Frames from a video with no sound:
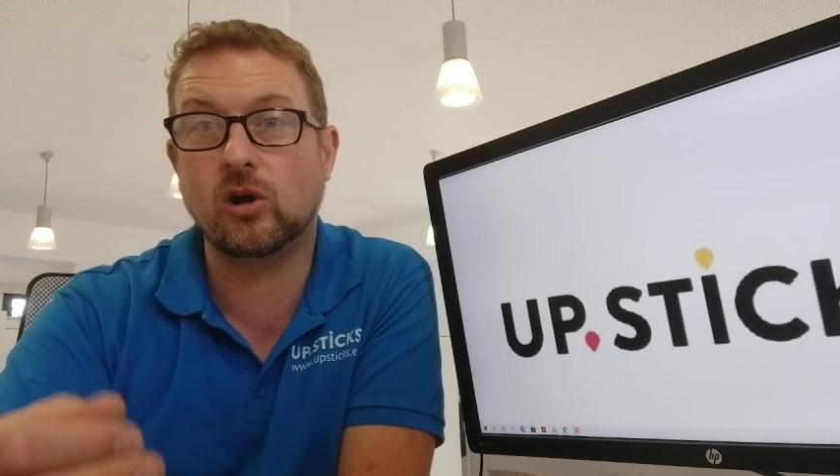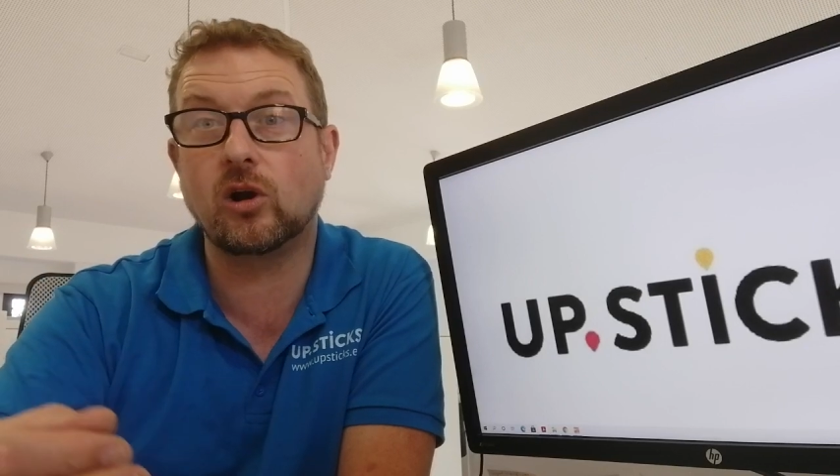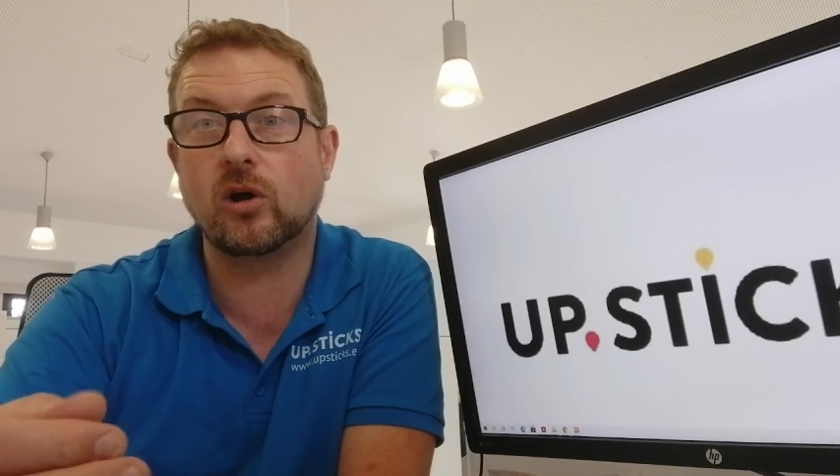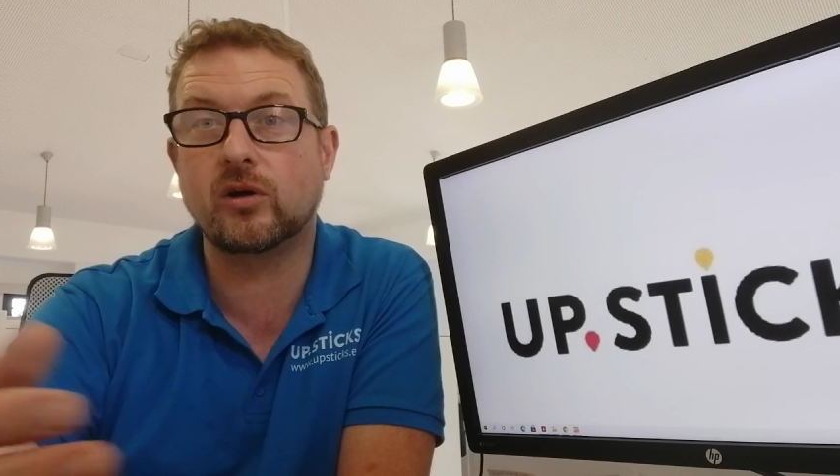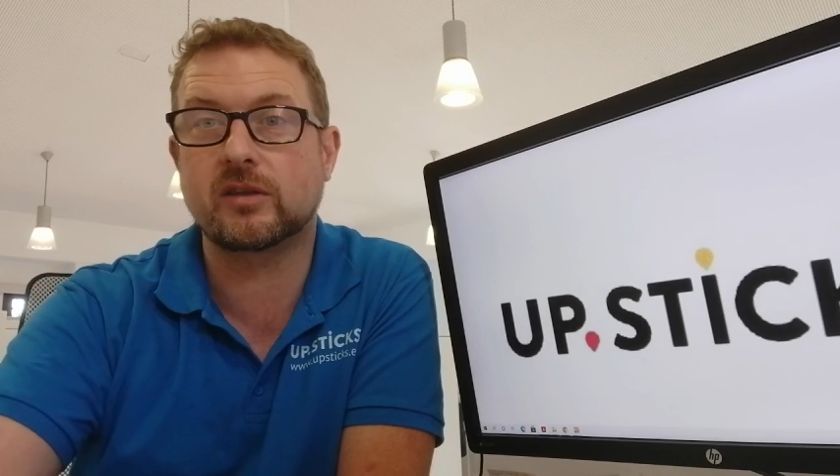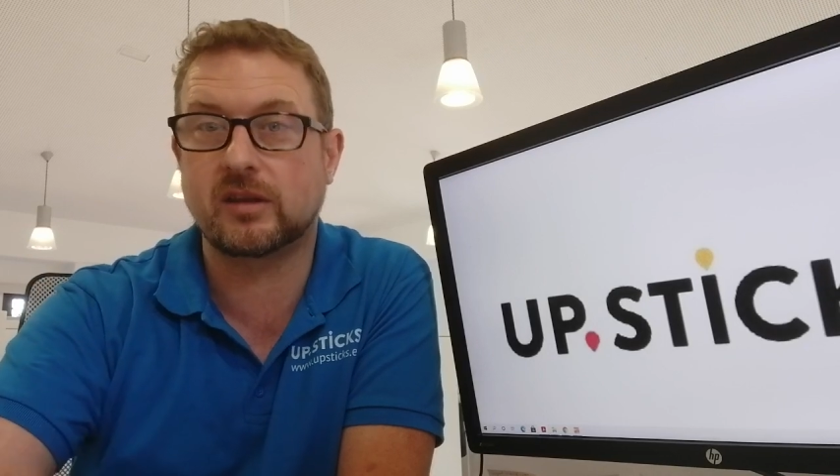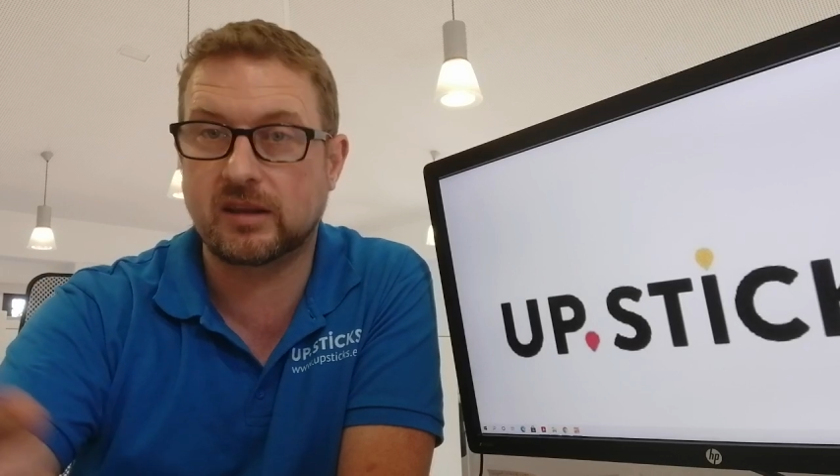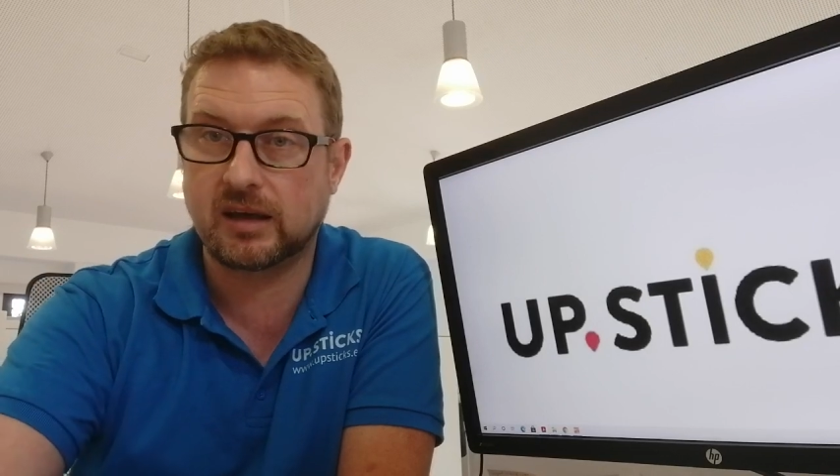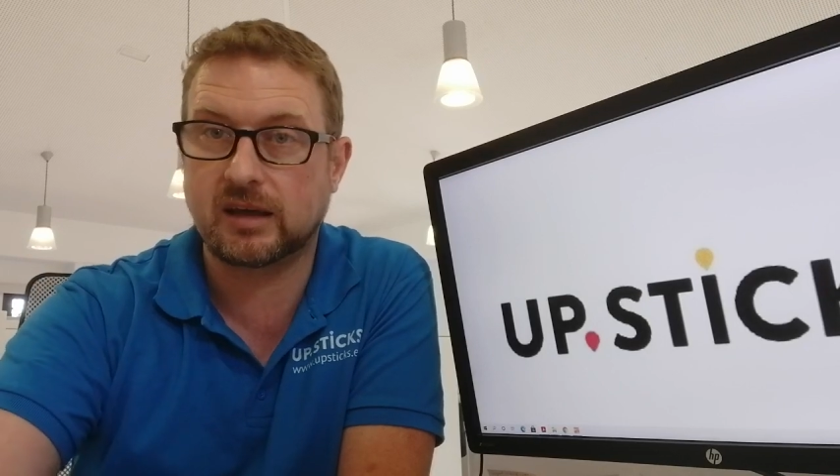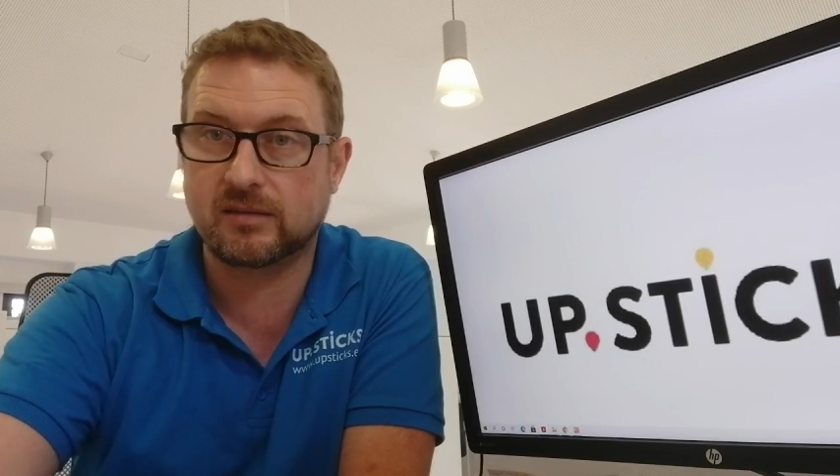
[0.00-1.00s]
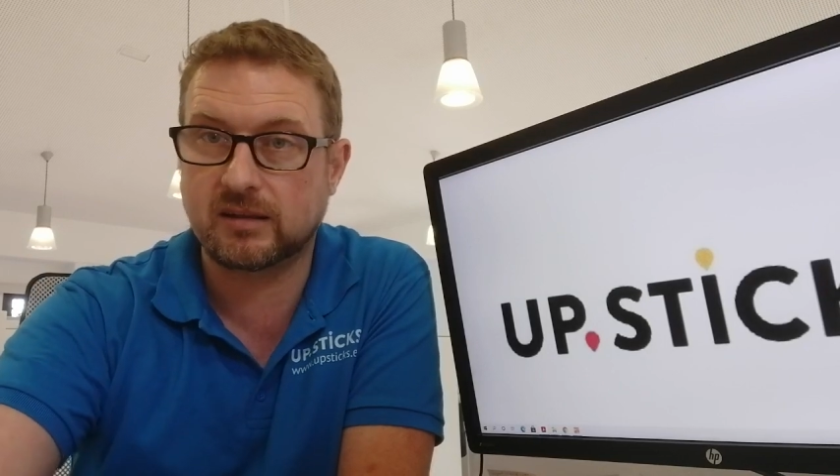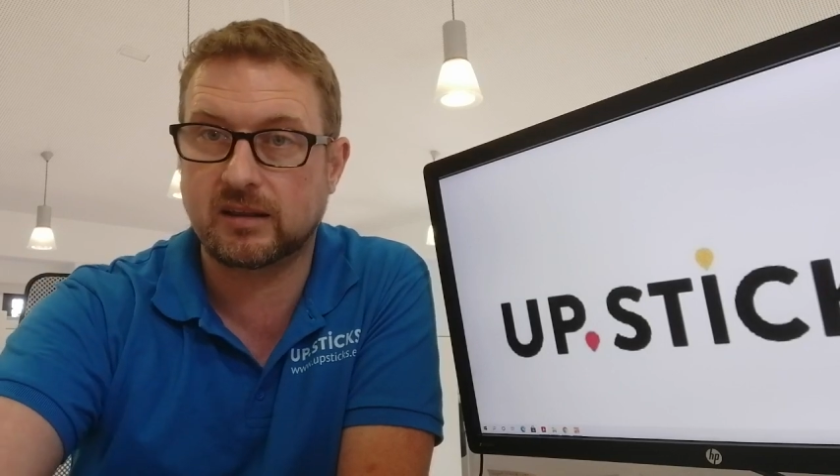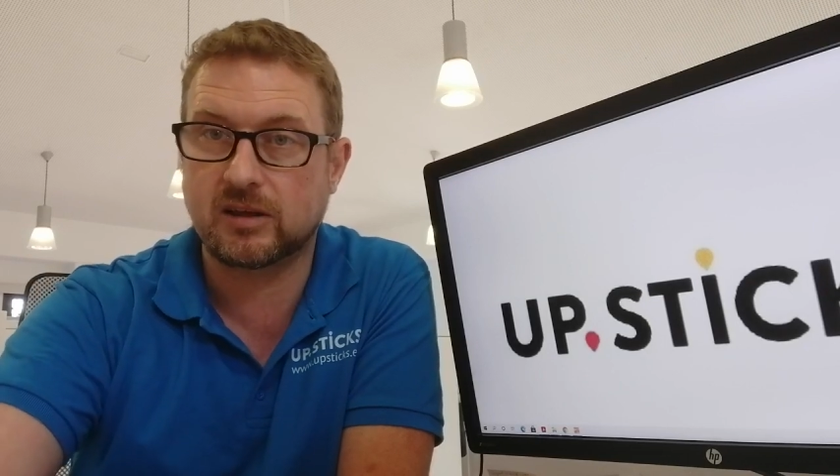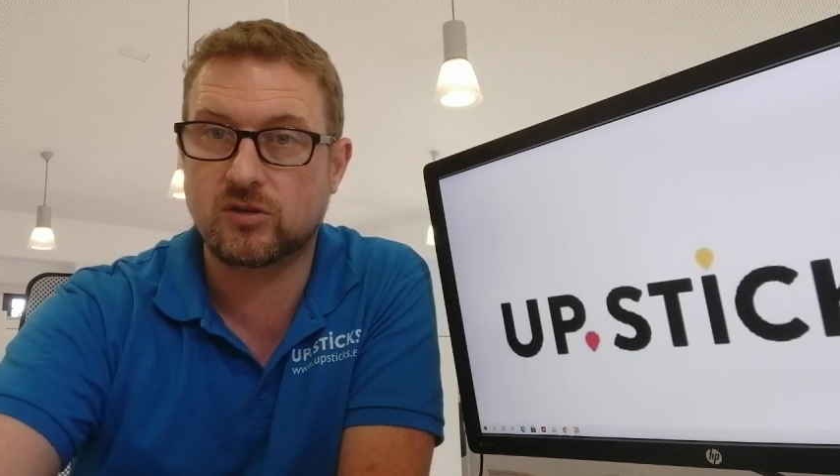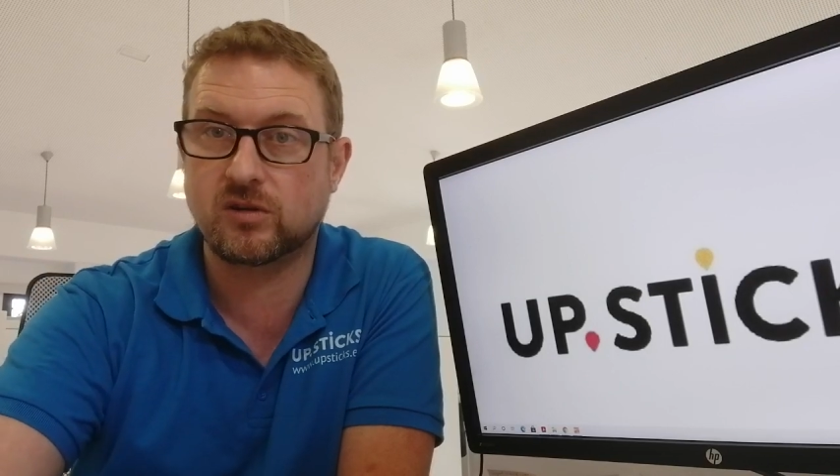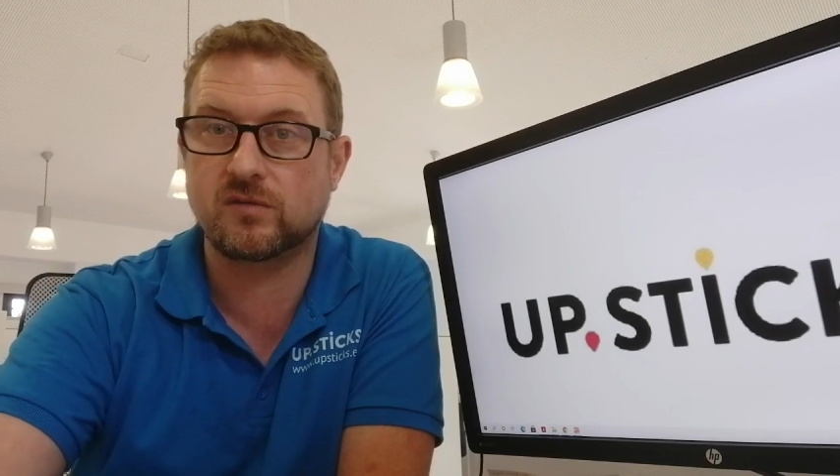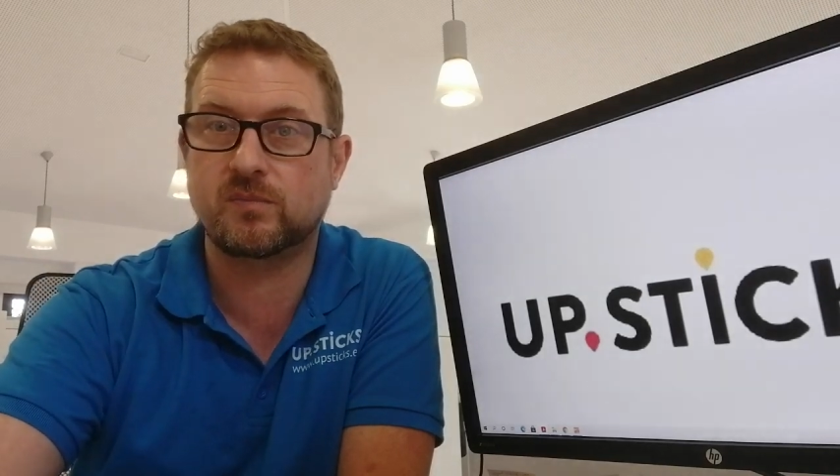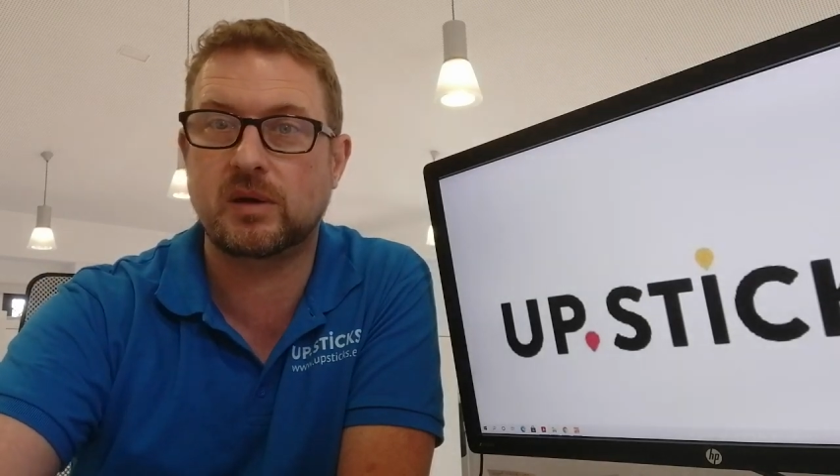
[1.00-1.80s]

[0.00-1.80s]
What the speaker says: a lot longer than they should have